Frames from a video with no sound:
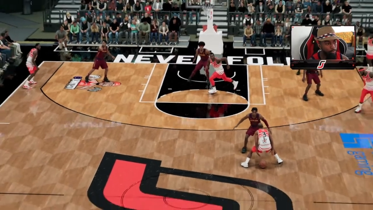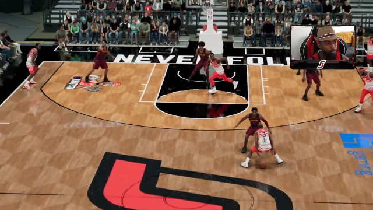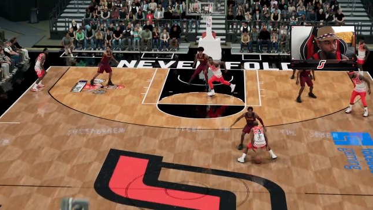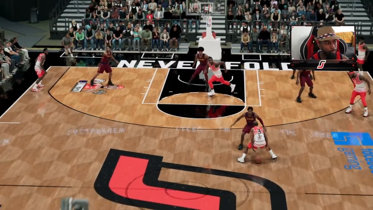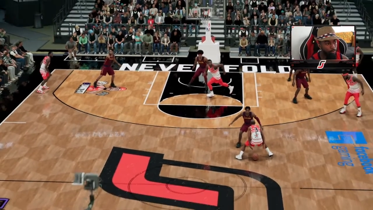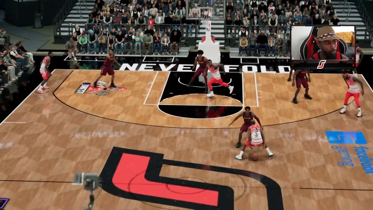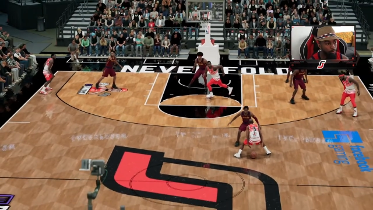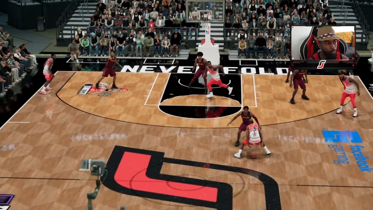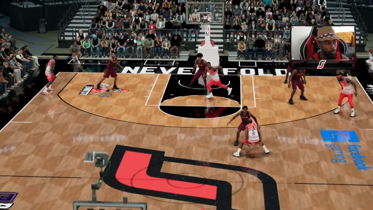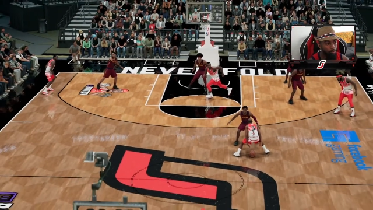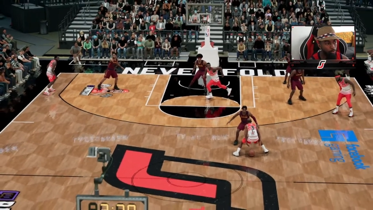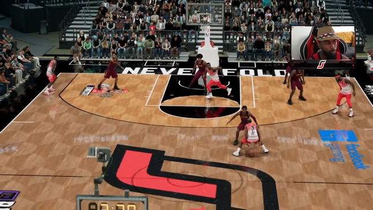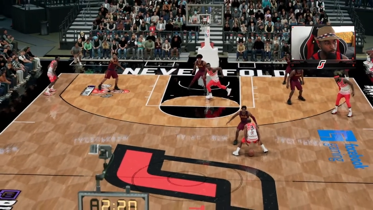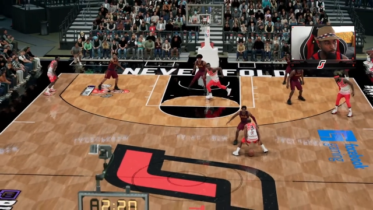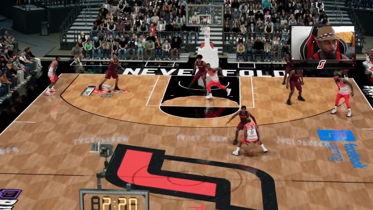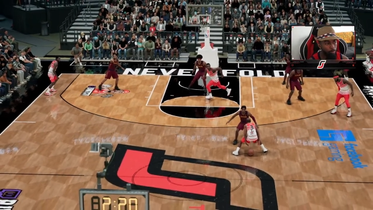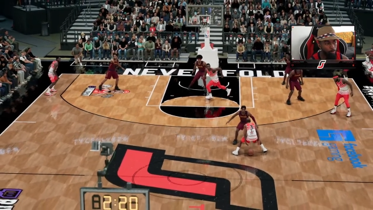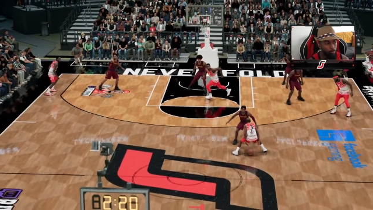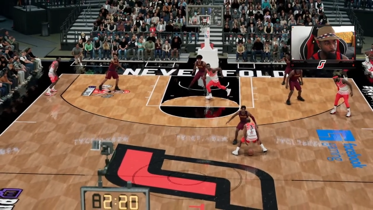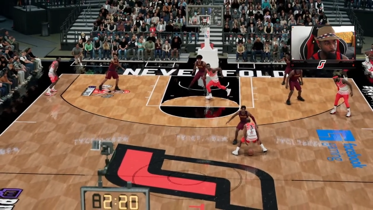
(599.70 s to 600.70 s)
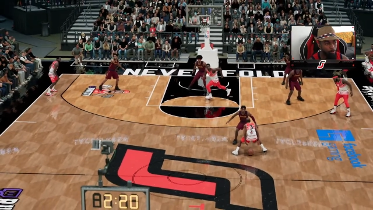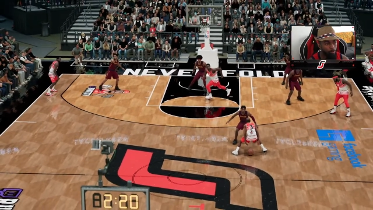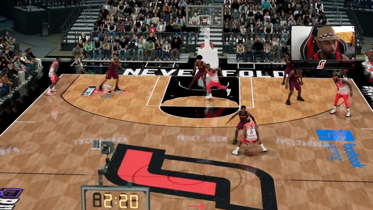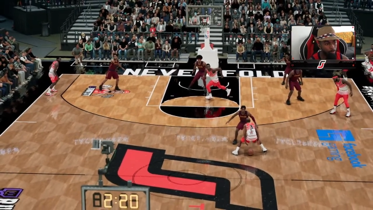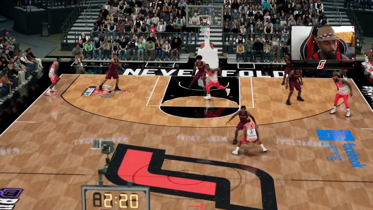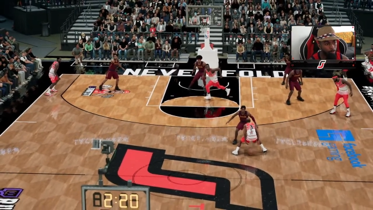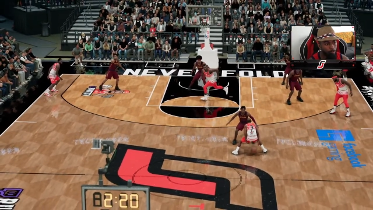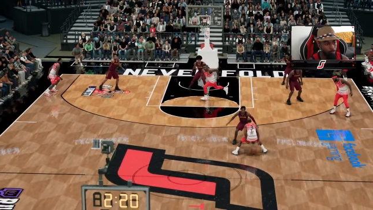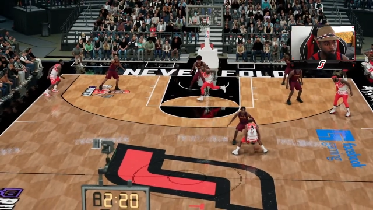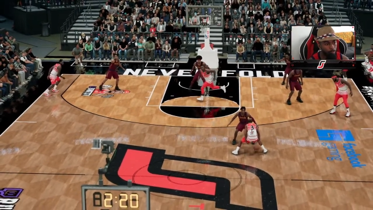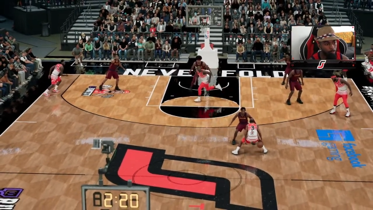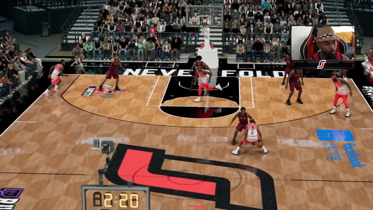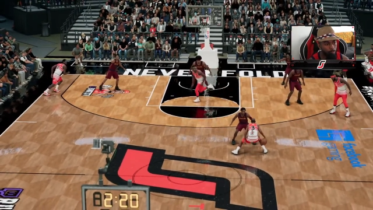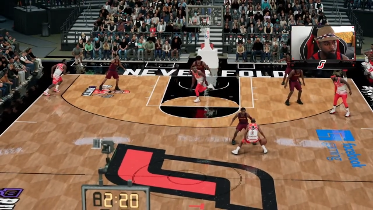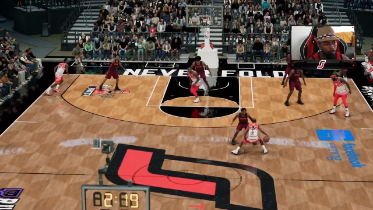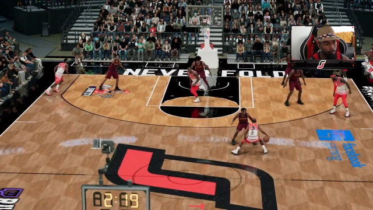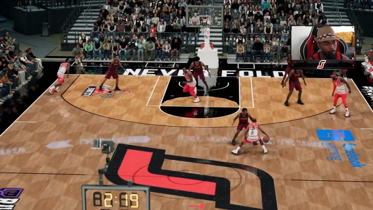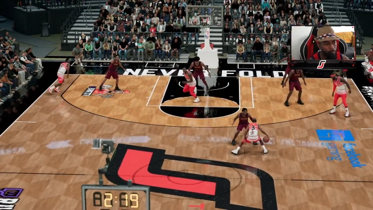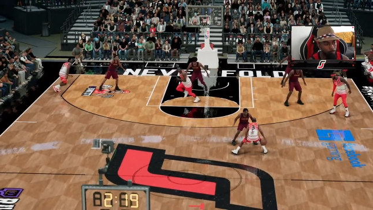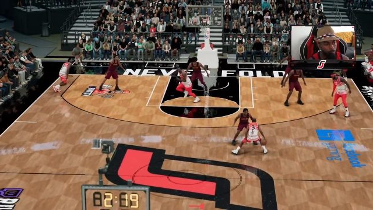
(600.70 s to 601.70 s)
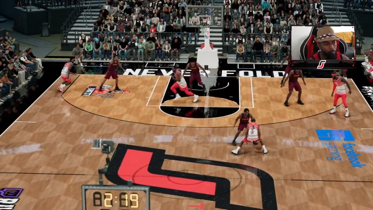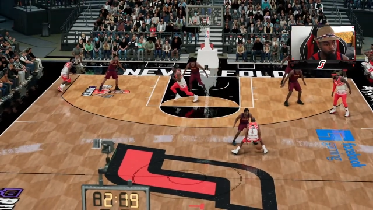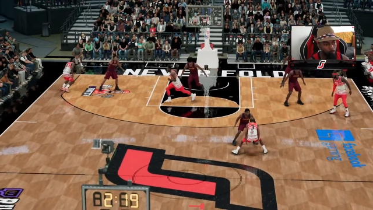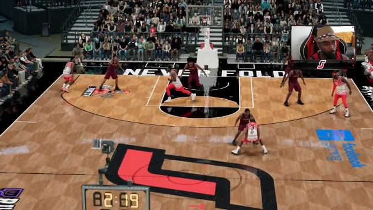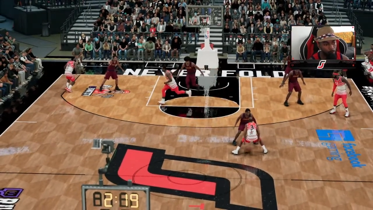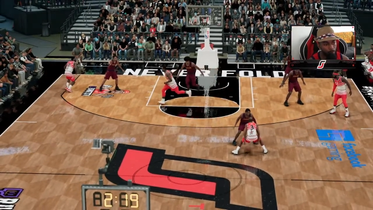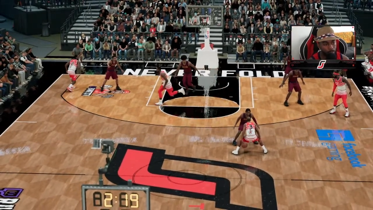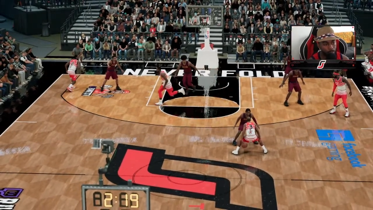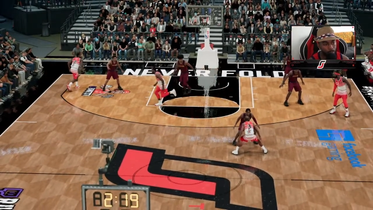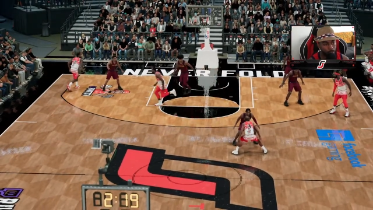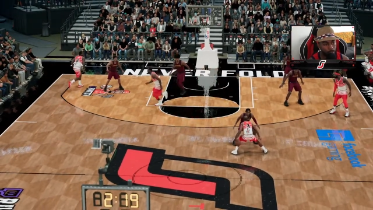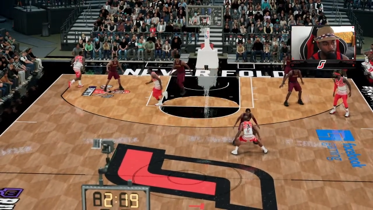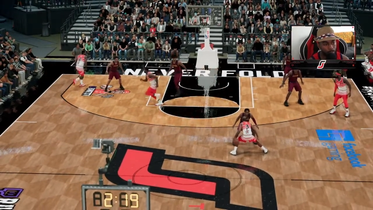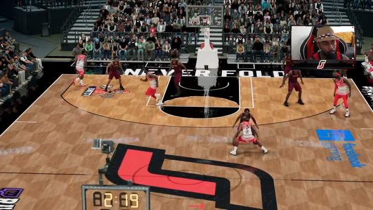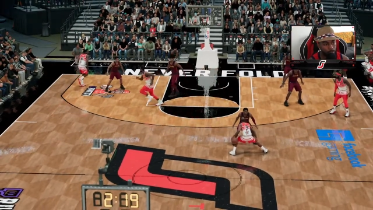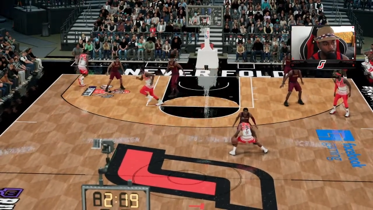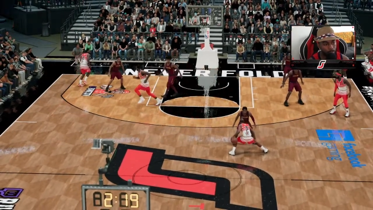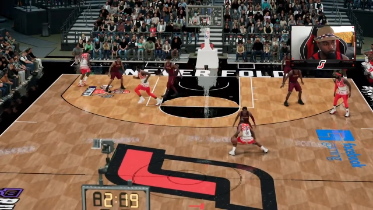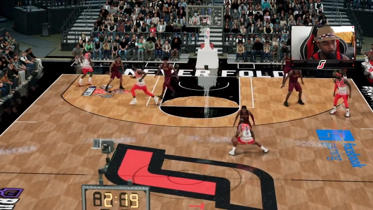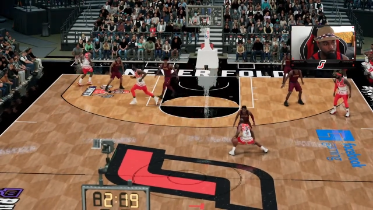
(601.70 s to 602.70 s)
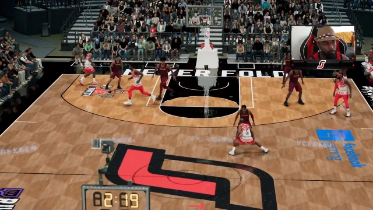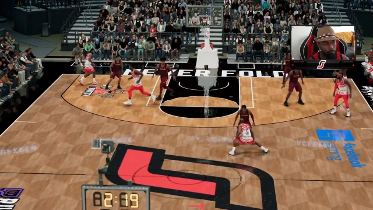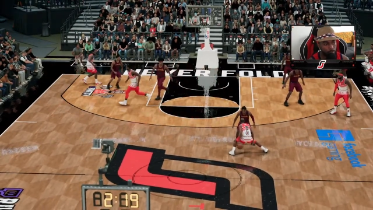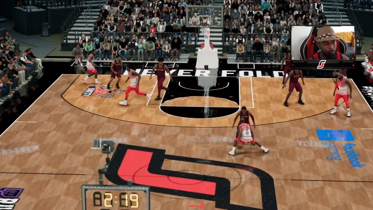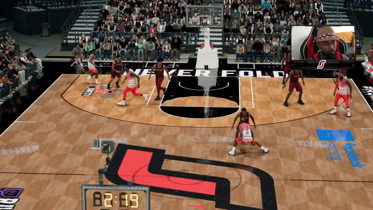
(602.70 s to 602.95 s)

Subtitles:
Nobody's mouth can be seen.